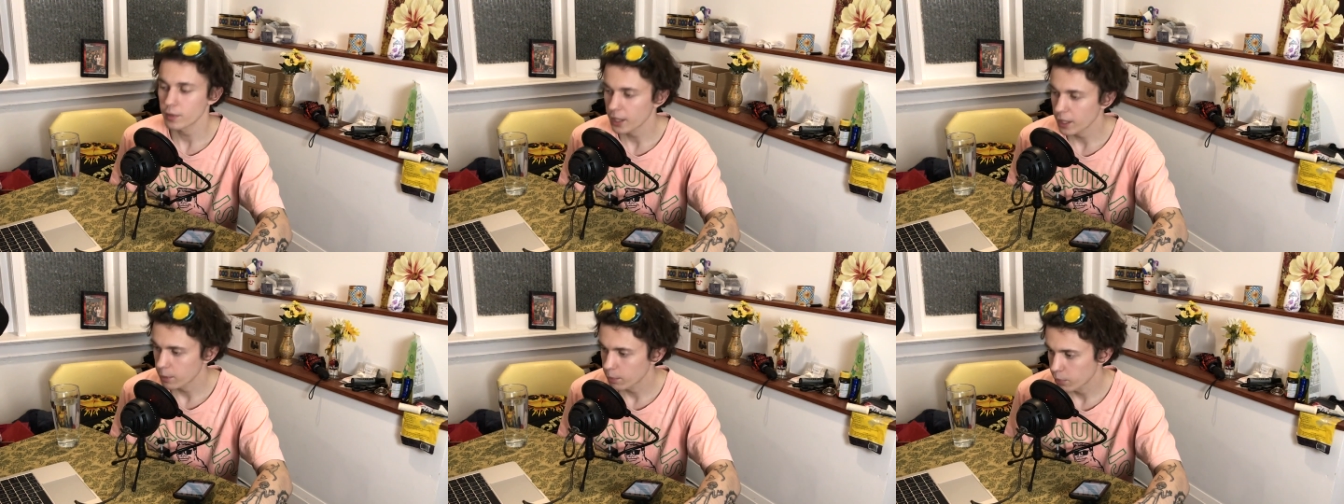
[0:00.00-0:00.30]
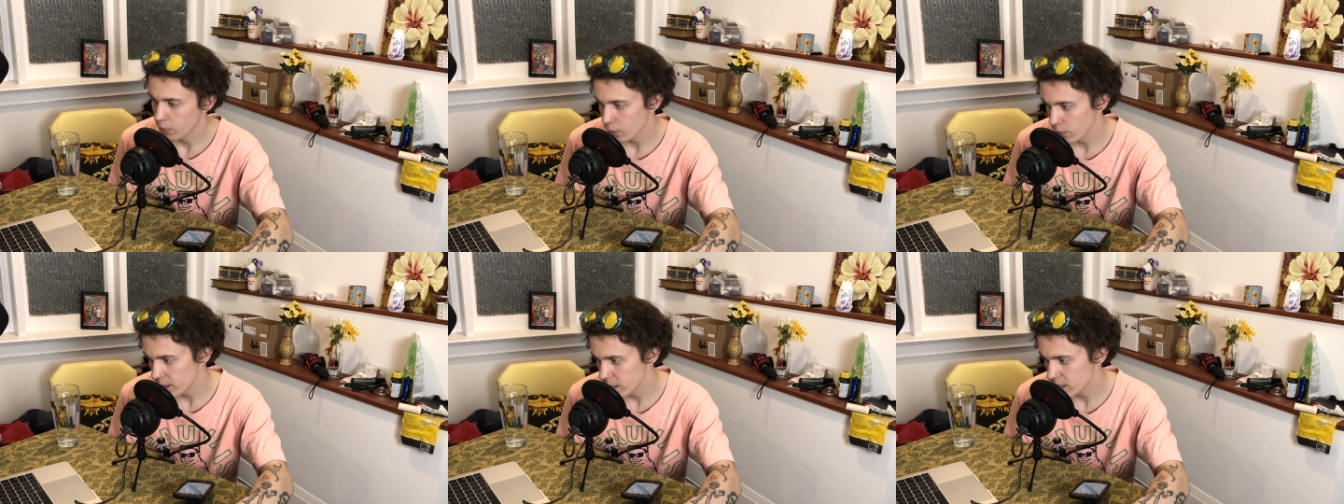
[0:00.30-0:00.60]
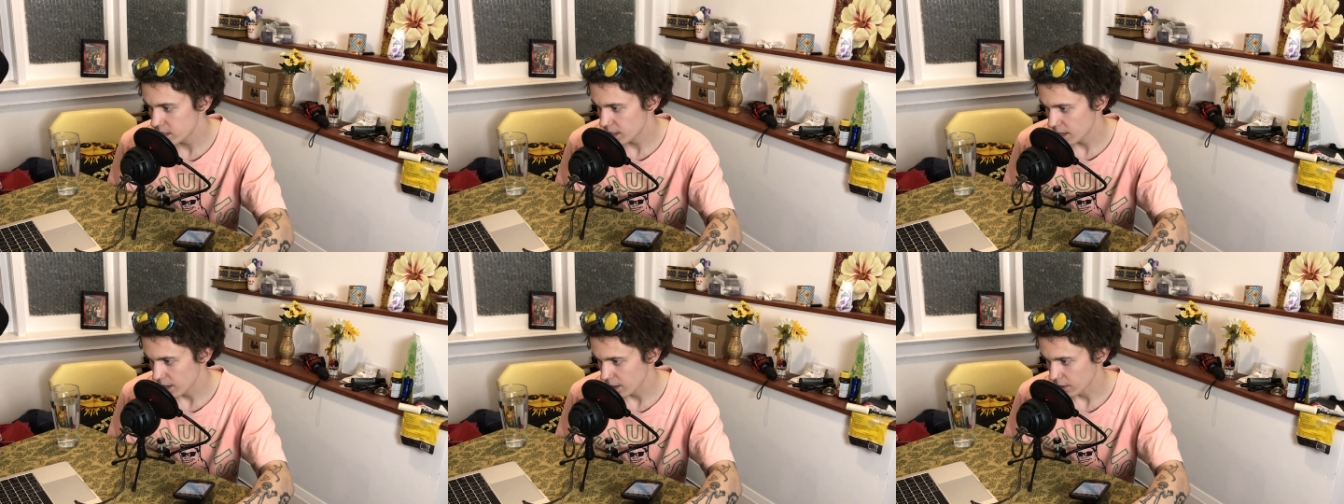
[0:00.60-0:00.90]
like,
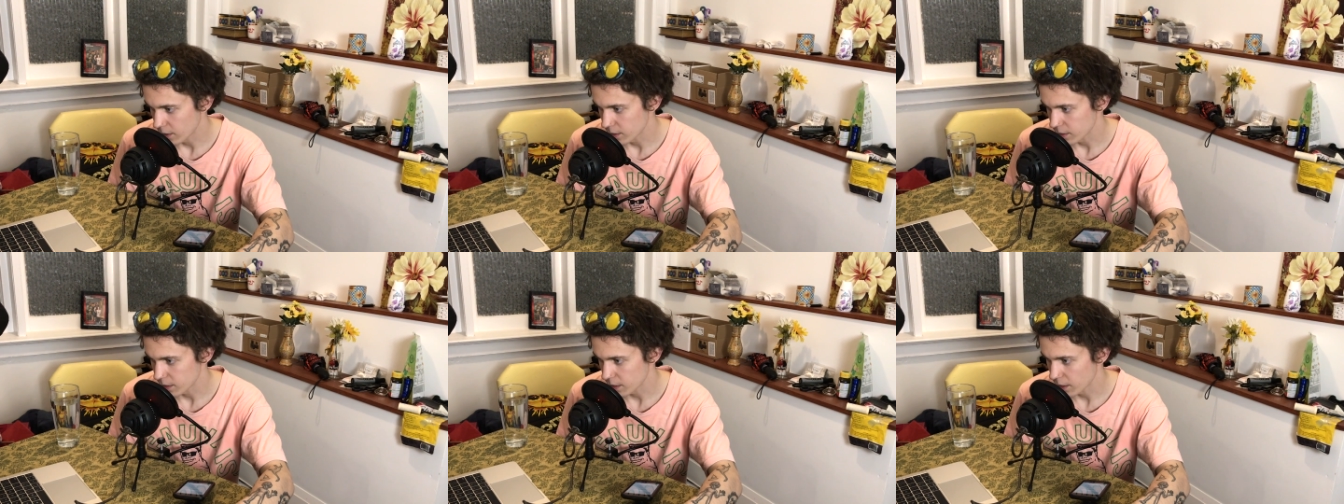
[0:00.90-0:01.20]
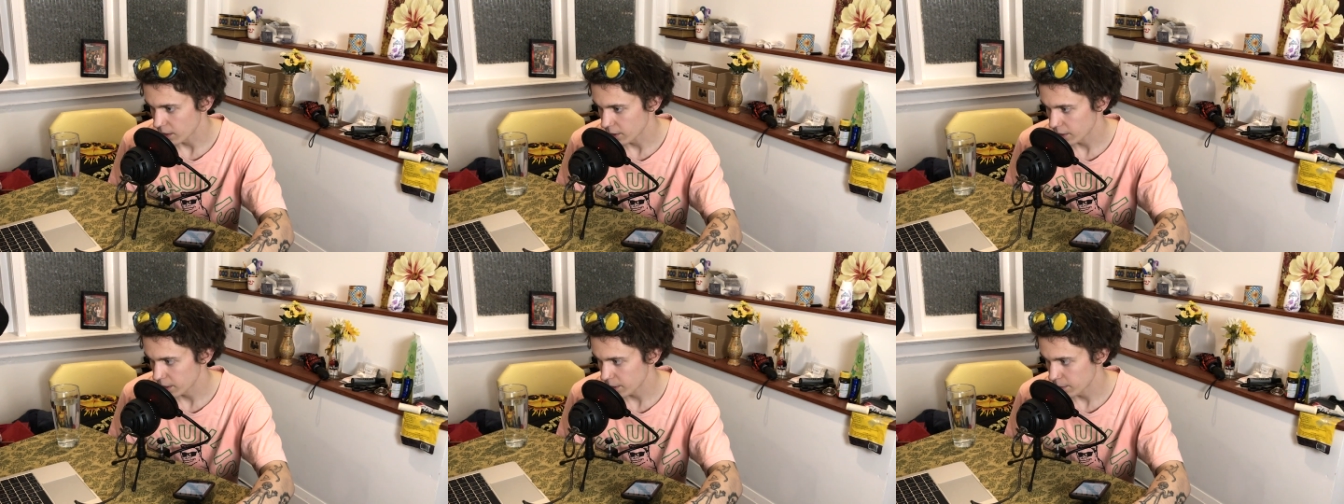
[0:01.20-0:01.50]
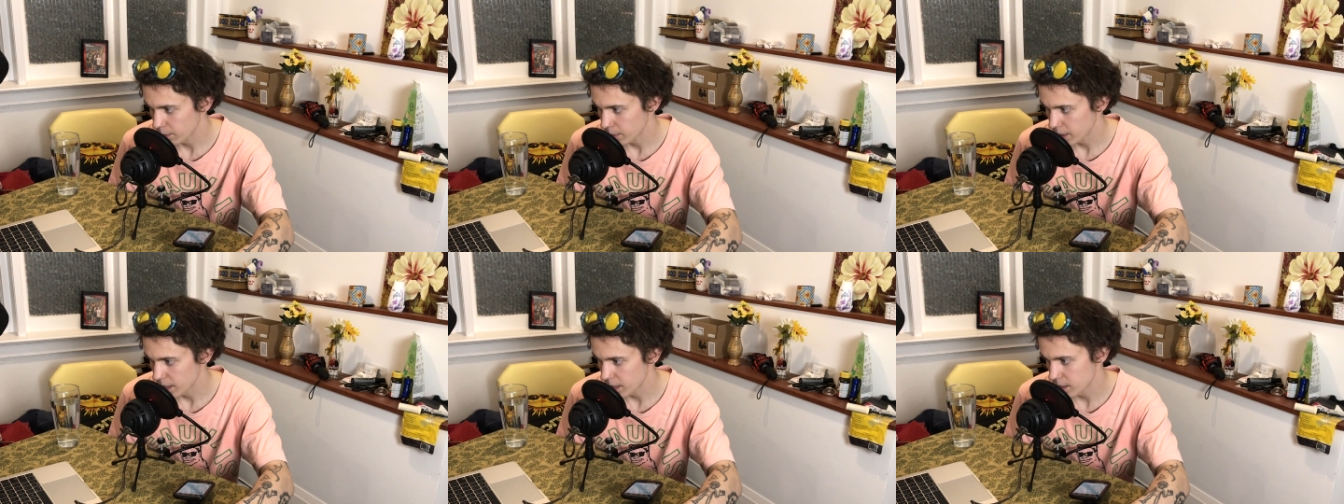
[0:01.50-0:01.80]
pre-sales, it
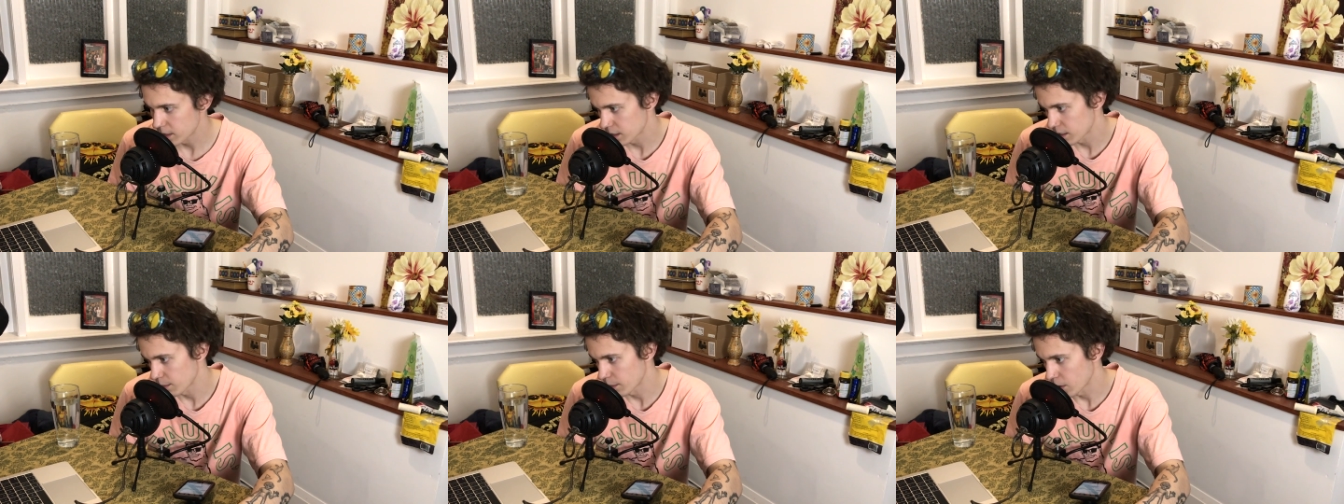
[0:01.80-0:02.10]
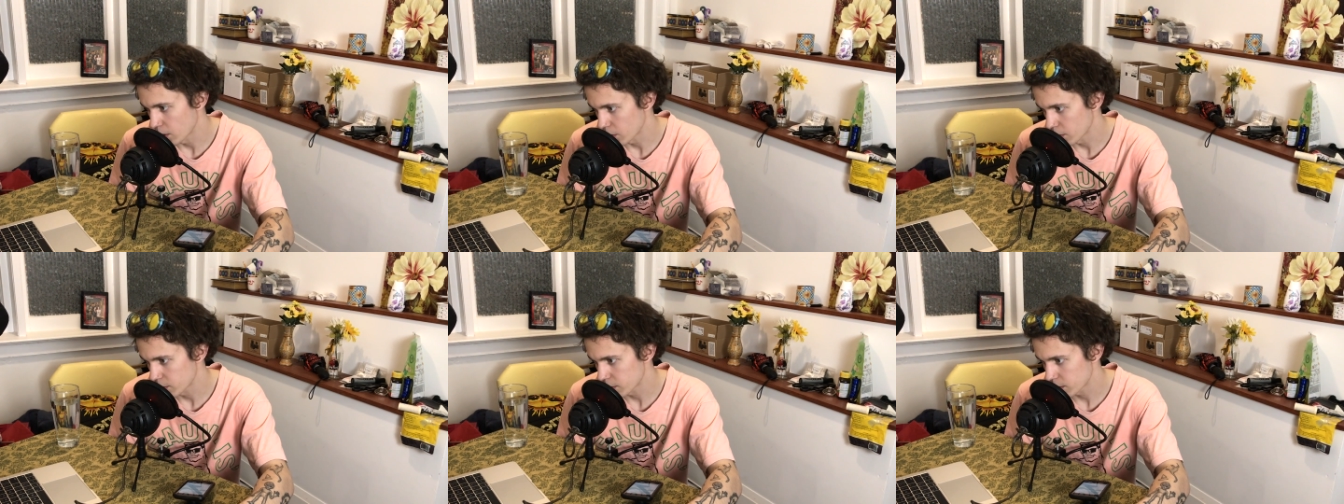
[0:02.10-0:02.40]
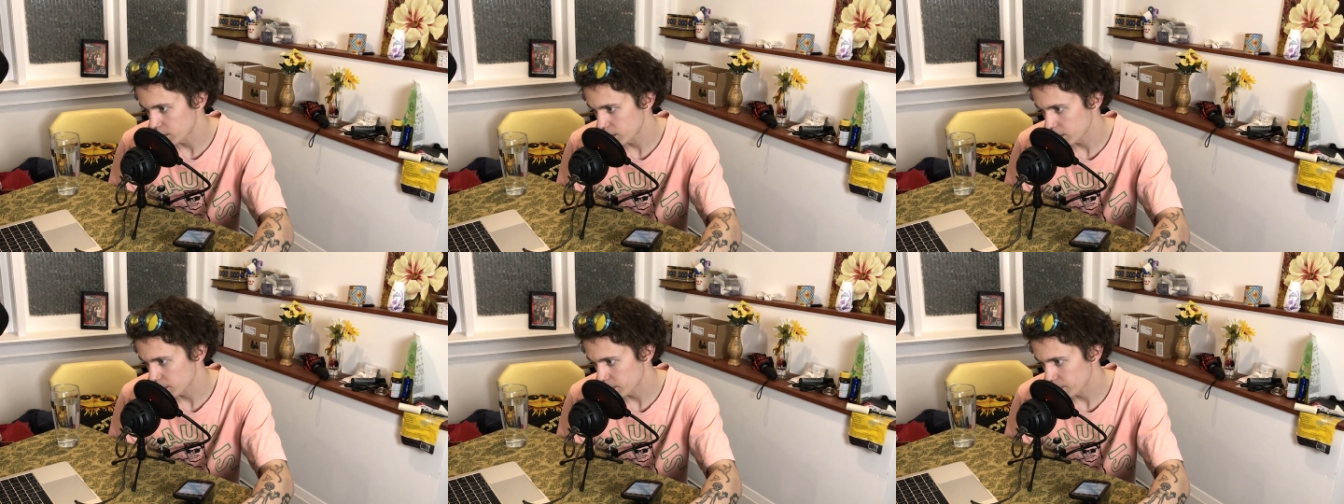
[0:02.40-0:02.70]
already is the
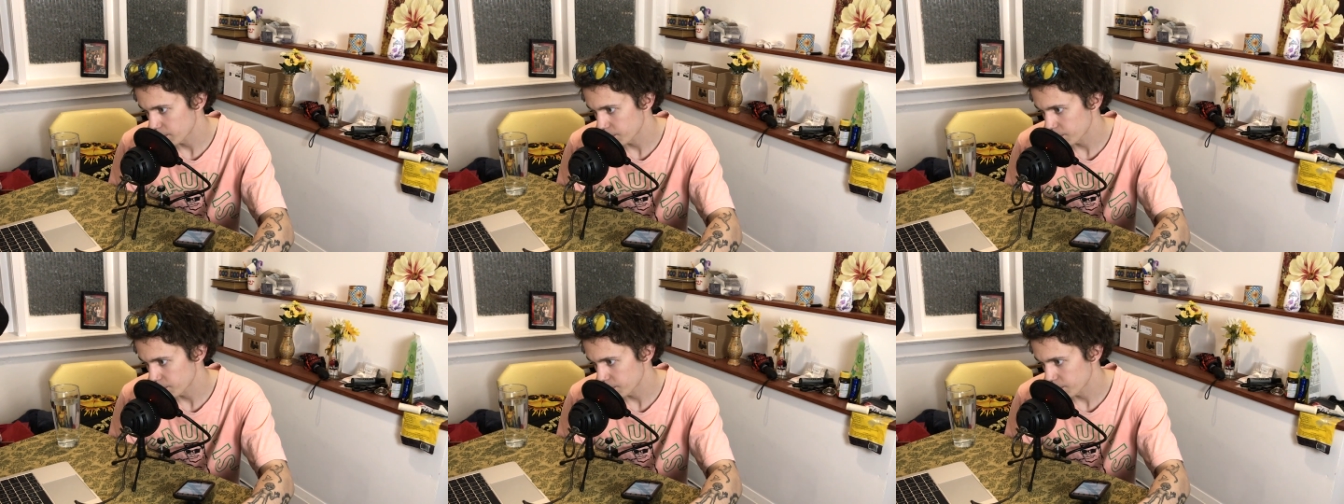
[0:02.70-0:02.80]
most...